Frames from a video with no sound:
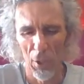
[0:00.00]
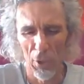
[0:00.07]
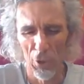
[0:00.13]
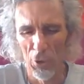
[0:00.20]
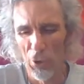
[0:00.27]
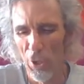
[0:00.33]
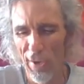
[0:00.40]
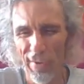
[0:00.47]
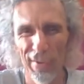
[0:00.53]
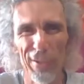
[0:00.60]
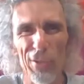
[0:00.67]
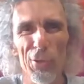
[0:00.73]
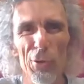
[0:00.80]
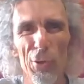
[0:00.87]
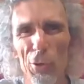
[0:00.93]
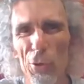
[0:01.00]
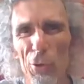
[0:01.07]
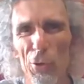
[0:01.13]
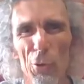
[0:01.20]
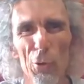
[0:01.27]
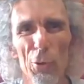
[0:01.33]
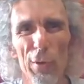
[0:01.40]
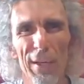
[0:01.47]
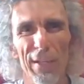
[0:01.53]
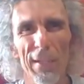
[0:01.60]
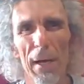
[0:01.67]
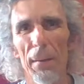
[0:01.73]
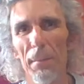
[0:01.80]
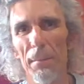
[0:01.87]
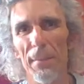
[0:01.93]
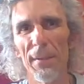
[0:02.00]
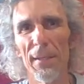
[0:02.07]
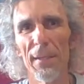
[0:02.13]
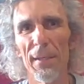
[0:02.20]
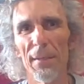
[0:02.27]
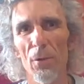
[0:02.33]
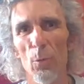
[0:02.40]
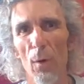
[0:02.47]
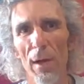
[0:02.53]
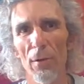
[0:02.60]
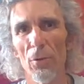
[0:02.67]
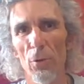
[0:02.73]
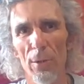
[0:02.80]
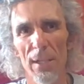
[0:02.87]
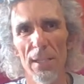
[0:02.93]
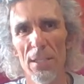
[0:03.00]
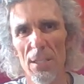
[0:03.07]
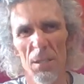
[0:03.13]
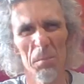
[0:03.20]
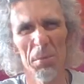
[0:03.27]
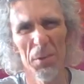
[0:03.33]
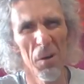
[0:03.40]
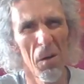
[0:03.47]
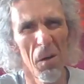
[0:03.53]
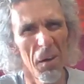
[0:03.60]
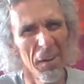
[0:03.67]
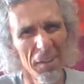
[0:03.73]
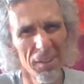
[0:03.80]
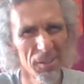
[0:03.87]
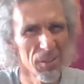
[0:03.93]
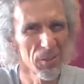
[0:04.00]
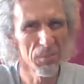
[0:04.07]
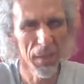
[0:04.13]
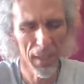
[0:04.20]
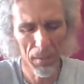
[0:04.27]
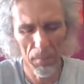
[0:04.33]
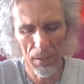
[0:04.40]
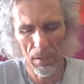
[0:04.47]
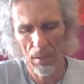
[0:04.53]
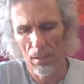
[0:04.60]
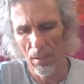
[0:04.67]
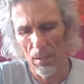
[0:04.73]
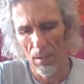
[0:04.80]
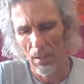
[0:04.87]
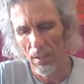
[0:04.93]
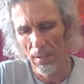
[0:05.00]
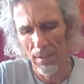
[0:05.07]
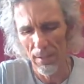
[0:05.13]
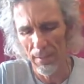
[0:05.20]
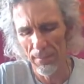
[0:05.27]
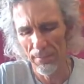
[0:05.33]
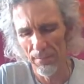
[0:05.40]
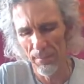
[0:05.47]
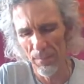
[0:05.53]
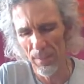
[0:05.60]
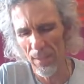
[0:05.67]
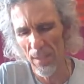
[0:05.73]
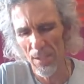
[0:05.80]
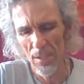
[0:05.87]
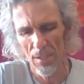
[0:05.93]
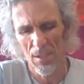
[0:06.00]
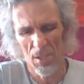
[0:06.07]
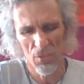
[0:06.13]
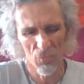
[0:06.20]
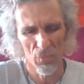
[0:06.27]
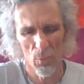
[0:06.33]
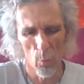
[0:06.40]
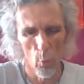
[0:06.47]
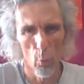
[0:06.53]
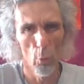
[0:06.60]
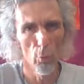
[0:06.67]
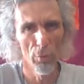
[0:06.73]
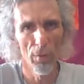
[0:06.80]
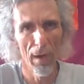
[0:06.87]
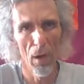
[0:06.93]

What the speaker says: you end up being the one who gets the prize, maybe. this reward or